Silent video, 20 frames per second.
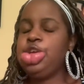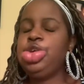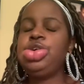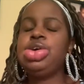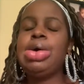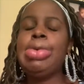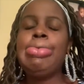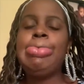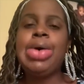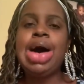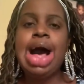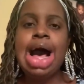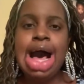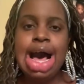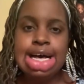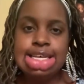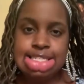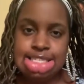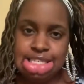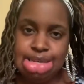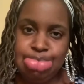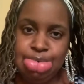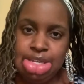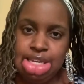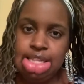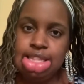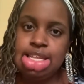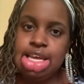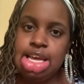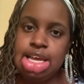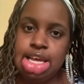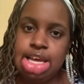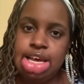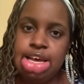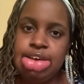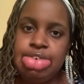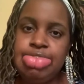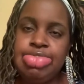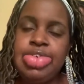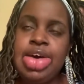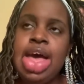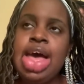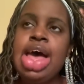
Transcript: you can possibly think of.